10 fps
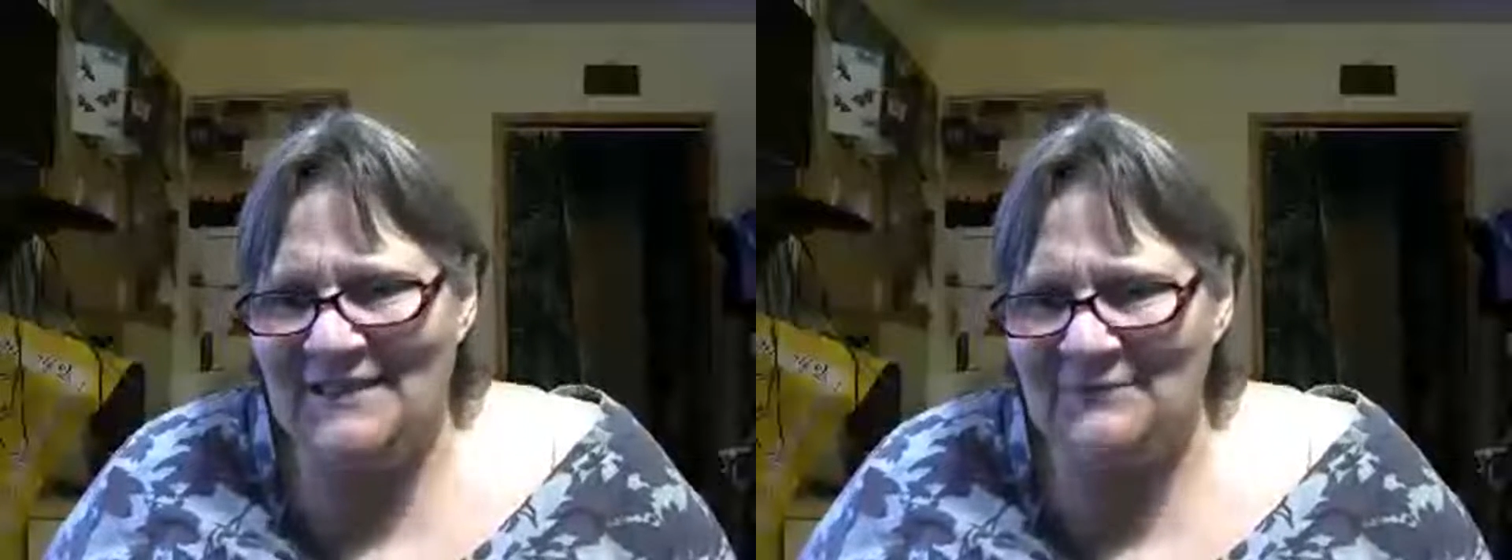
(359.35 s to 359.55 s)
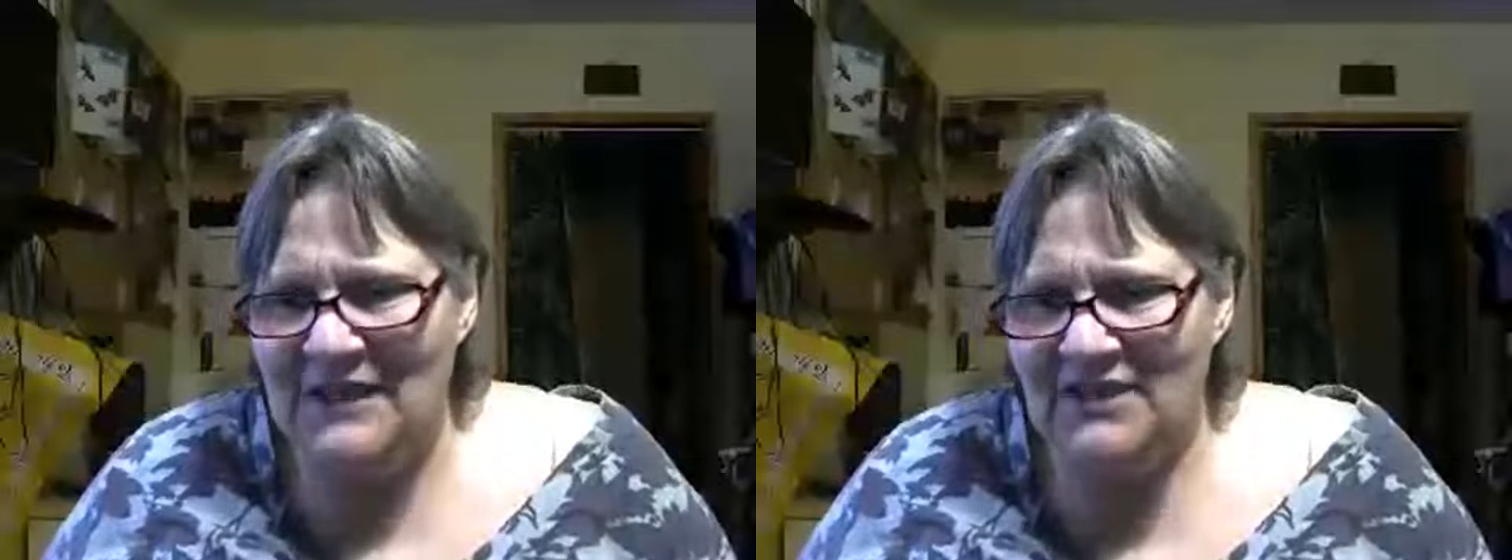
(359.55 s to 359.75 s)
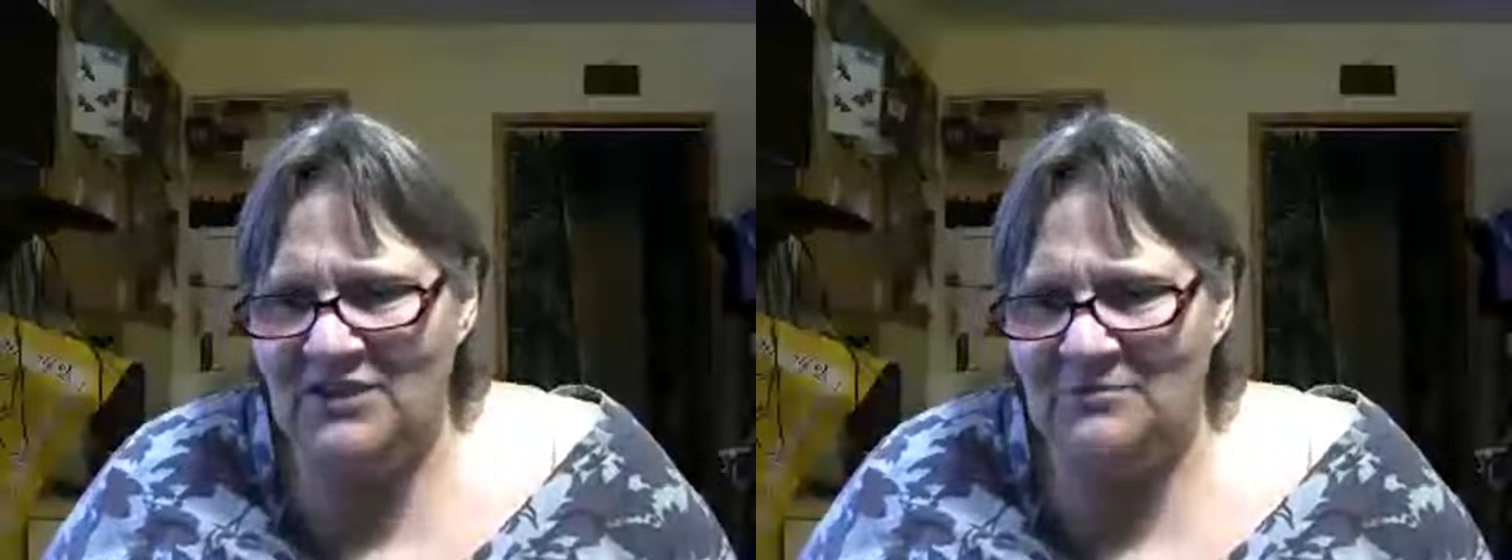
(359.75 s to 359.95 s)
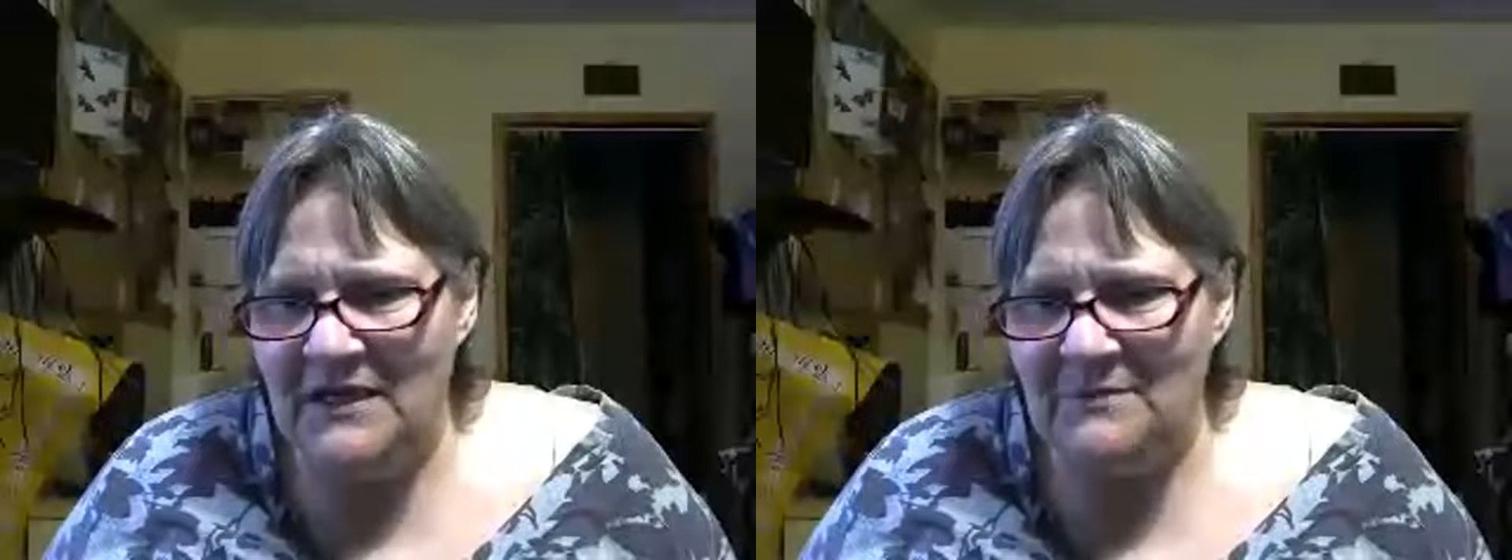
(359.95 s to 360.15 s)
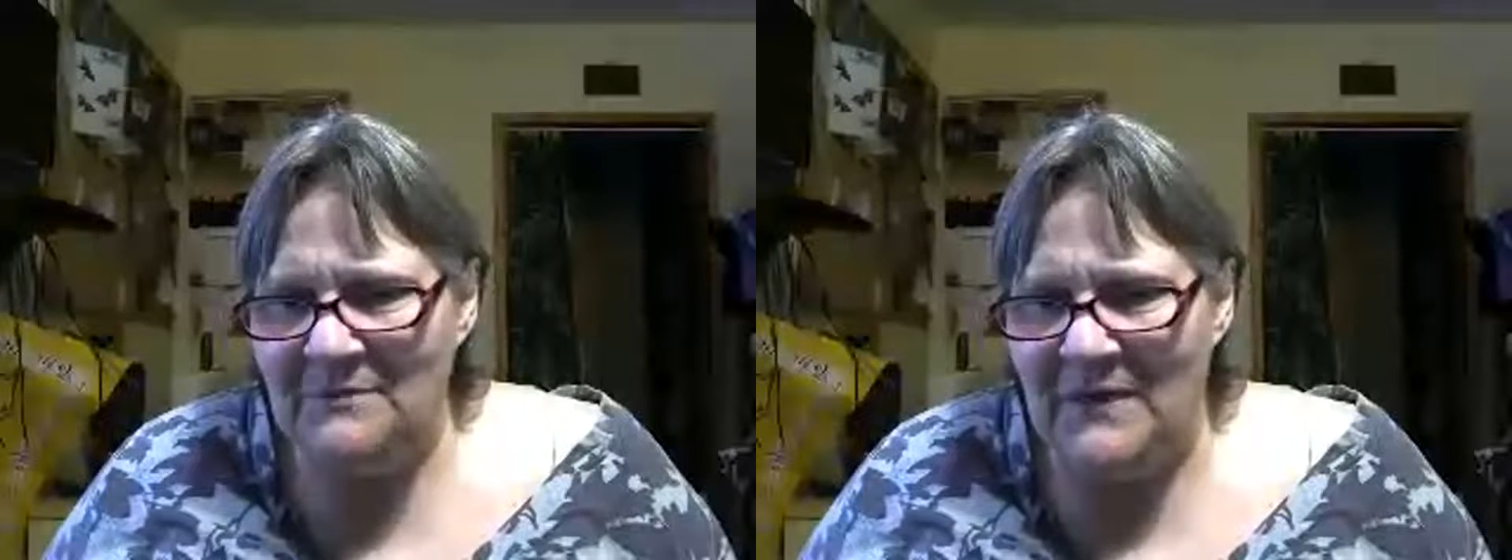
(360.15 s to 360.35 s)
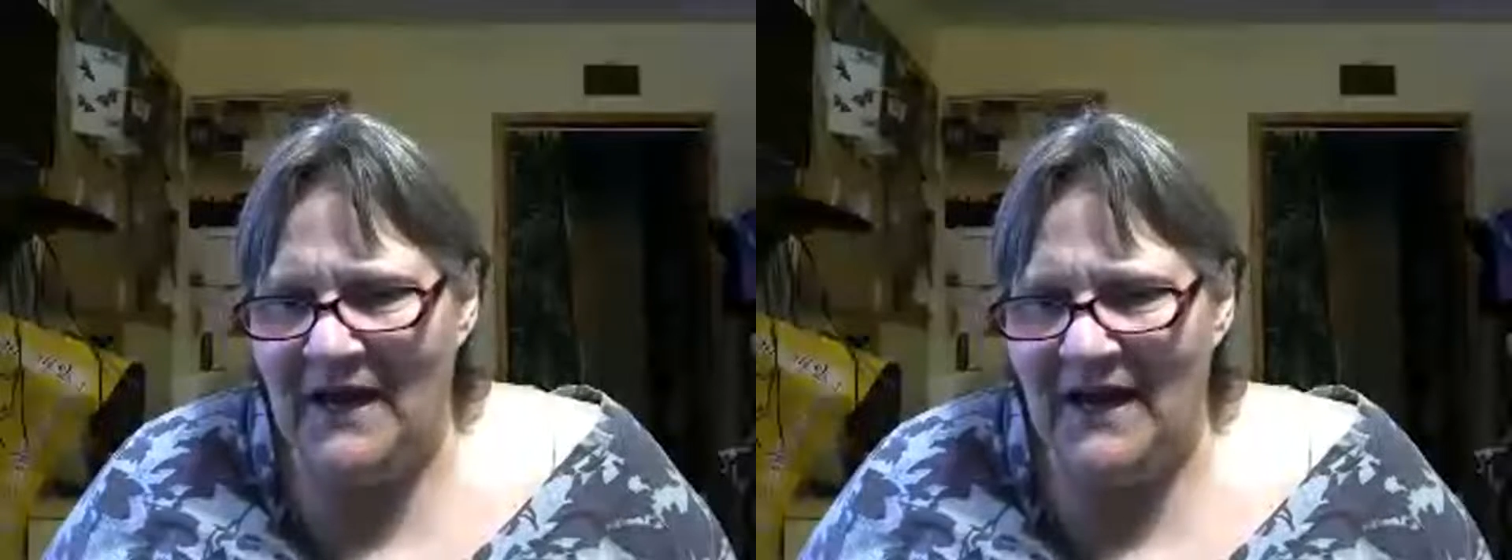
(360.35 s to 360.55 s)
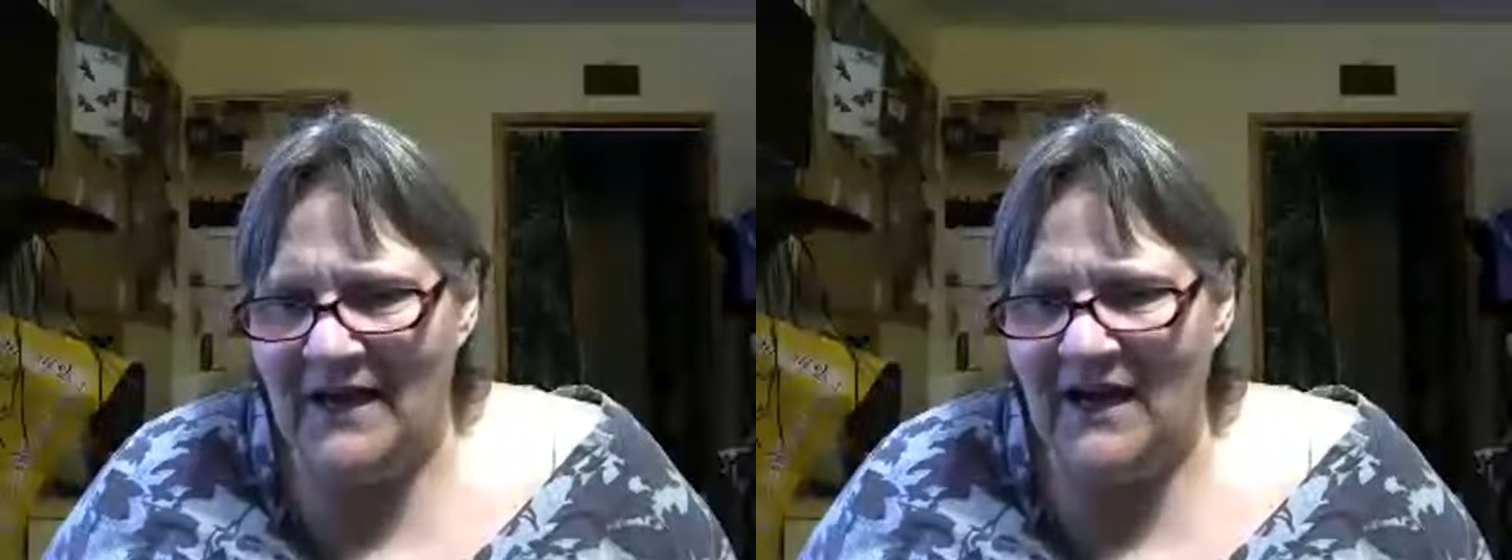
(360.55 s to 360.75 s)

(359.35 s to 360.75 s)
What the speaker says: I'm glad you made it back.